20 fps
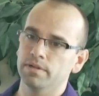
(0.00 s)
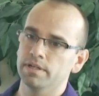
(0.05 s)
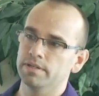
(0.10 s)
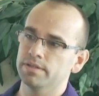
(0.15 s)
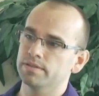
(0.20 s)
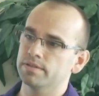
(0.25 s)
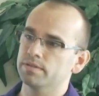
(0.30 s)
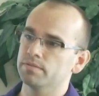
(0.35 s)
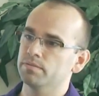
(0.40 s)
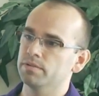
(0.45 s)

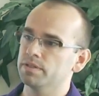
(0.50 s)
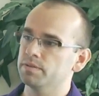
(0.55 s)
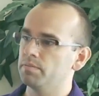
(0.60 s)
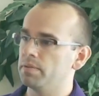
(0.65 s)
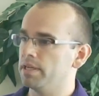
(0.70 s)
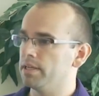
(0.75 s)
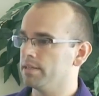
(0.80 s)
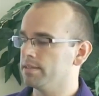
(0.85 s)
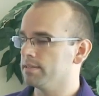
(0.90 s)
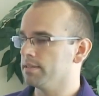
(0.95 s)
was
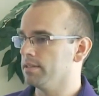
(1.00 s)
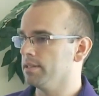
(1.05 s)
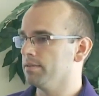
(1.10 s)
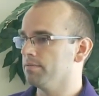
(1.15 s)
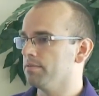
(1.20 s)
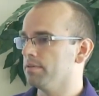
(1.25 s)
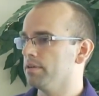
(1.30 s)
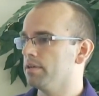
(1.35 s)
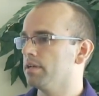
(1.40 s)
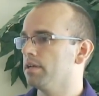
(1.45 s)
being
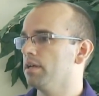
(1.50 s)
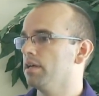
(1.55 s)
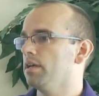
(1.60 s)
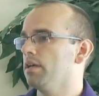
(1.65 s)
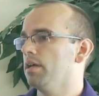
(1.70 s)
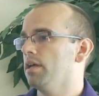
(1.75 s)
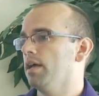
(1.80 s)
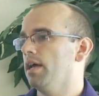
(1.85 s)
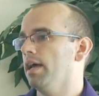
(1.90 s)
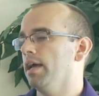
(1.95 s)
delivered,
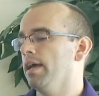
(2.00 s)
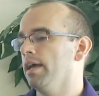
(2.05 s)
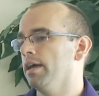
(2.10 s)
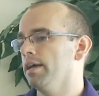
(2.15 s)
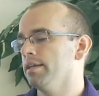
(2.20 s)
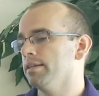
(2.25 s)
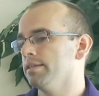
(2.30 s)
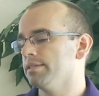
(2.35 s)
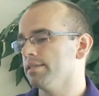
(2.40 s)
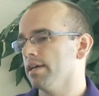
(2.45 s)

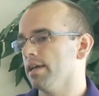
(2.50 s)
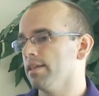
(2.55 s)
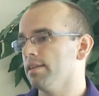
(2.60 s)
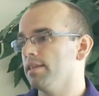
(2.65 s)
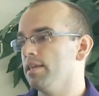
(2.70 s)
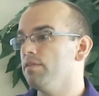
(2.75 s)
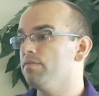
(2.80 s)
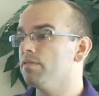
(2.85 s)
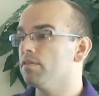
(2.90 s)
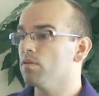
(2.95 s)
and
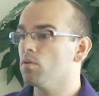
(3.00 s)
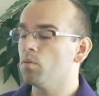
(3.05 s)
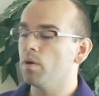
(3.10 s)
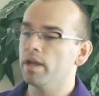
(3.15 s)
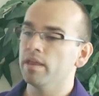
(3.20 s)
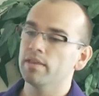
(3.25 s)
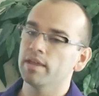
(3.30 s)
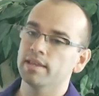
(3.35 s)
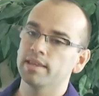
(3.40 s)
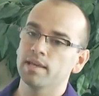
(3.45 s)
even the
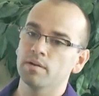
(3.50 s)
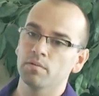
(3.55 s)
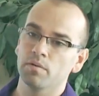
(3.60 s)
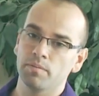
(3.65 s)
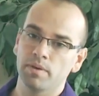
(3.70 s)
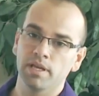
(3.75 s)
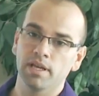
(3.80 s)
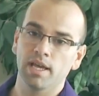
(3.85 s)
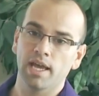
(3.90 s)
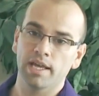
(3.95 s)
way that they were
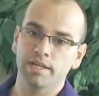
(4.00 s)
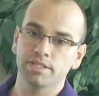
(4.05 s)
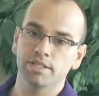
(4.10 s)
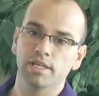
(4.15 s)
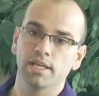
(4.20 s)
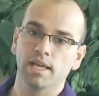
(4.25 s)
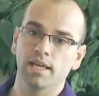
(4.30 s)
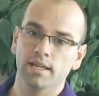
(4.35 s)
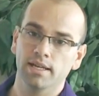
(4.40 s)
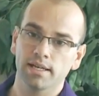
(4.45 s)
being
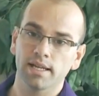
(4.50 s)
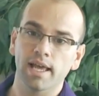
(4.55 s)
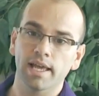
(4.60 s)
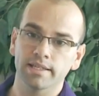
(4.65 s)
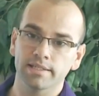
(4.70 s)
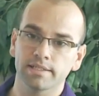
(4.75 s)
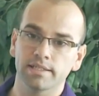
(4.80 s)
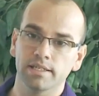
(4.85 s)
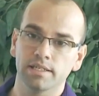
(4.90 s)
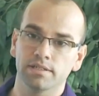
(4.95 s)
educated
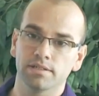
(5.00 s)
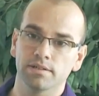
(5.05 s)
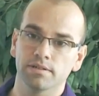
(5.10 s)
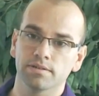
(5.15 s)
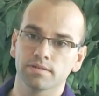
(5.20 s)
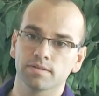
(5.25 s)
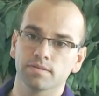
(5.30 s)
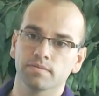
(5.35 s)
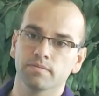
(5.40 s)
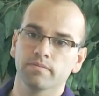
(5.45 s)
as
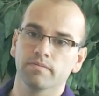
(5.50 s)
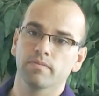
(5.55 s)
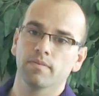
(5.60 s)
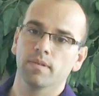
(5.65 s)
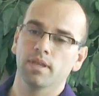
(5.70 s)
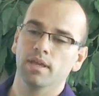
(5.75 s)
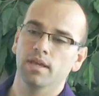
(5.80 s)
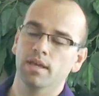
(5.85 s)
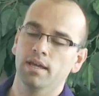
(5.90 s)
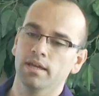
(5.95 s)
teachers.
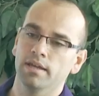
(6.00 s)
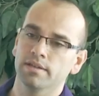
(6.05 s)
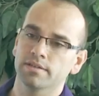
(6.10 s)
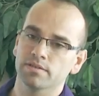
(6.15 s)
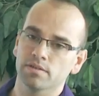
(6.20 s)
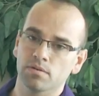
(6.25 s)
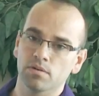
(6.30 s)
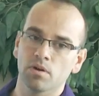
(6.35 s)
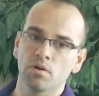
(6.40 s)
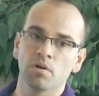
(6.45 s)

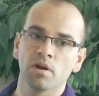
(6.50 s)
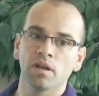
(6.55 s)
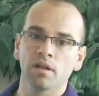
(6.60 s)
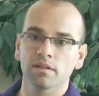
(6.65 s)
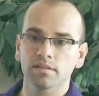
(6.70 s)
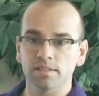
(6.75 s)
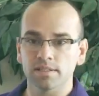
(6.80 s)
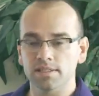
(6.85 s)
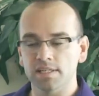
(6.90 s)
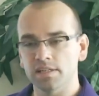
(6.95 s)
So
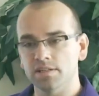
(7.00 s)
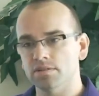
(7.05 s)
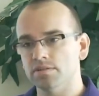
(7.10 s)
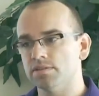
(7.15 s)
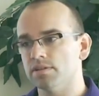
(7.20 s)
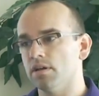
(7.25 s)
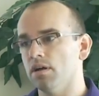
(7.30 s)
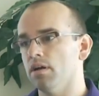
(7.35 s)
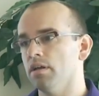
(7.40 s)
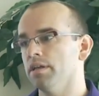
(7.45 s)
going to
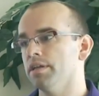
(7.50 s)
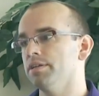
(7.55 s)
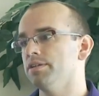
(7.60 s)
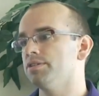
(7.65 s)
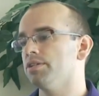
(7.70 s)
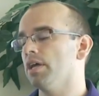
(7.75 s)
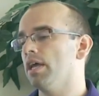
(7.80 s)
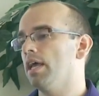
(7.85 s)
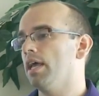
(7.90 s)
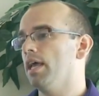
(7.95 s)
teachers
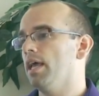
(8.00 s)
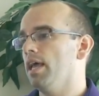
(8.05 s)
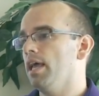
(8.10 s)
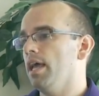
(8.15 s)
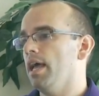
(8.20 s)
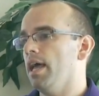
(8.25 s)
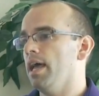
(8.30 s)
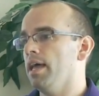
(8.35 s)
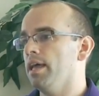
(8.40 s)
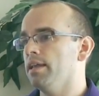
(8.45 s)
college
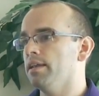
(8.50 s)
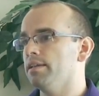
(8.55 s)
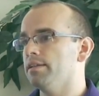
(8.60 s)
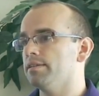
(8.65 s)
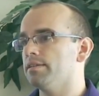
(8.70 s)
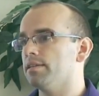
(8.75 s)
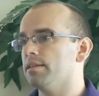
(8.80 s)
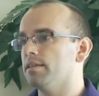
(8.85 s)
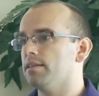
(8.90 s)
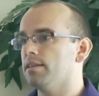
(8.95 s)

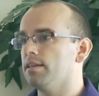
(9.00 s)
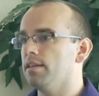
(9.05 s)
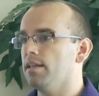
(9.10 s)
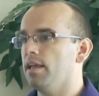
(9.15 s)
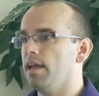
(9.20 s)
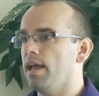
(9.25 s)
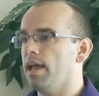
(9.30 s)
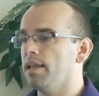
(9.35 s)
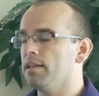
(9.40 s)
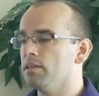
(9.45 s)
and
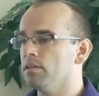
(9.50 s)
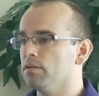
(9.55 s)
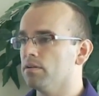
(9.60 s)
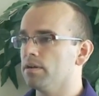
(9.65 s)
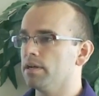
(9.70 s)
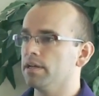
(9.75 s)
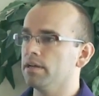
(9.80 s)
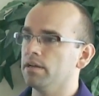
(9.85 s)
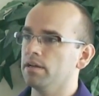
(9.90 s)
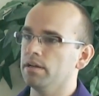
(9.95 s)

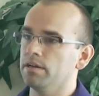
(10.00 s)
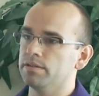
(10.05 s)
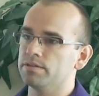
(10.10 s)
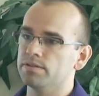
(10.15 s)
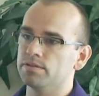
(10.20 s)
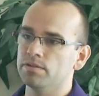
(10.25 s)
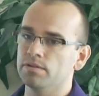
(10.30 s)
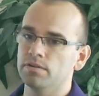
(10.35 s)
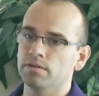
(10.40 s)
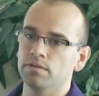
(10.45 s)
learning a
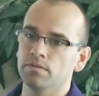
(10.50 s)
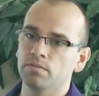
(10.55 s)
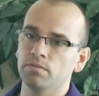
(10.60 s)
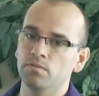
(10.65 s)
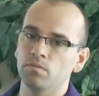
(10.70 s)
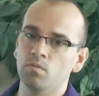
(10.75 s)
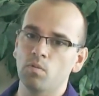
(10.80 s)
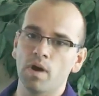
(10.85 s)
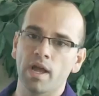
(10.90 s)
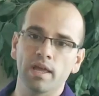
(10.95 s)

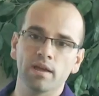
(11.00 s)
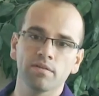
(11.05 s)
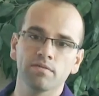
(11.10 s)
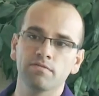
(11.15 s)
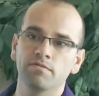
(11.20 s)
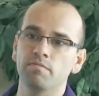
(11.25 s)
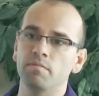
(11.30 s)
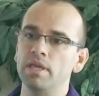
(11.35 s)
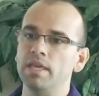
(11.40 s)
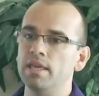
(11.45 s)
certain way
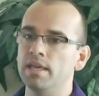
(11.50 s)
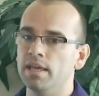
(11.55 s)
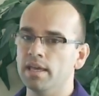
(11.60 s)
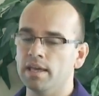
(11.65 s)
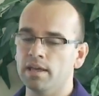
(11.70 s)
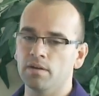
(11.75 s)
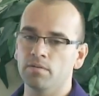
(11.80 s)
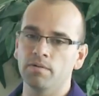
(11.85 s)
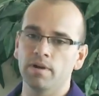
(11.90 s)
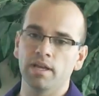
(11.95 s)
of
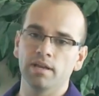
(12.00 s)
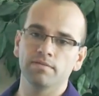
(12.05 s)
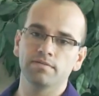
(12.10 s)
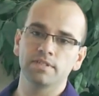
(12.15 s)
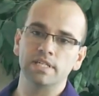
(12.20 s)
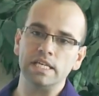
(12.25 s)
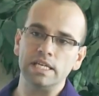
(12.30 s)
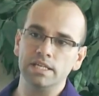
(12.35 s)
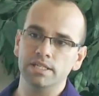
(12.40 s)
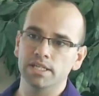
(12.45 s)
being and a way of
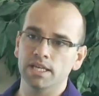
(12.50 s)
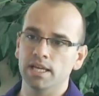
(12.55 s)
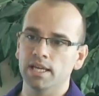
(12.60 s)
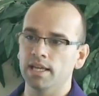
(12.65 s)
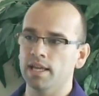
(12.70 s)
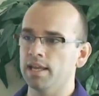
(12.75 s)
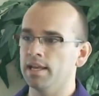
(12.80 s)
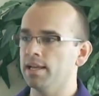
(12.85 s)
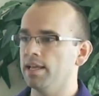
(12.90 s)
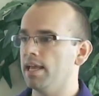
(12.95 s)

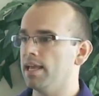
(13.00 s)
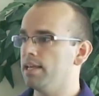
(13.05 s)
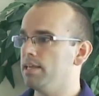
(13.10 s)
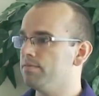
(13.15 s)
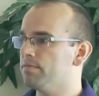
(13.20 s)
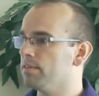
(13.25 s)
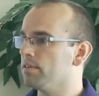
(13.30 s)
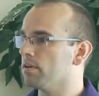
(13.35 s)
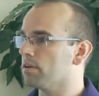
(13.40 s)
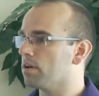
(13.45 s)
teaching, and
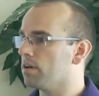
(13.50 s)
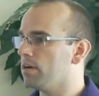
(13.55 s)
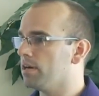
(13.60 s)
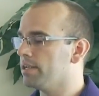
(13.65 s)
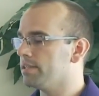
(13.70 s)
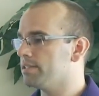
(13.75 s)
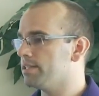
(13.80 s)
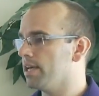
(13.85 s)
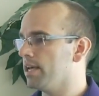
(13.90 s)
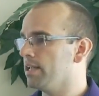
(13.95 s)
even their
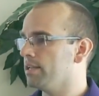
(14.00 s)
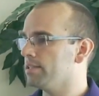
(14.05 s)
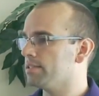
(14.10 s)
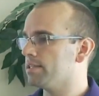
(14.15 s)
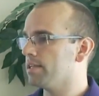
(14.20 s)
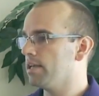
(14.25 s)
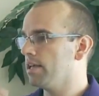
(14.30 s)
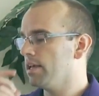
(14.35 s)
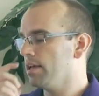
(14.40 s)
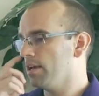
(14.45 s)
content,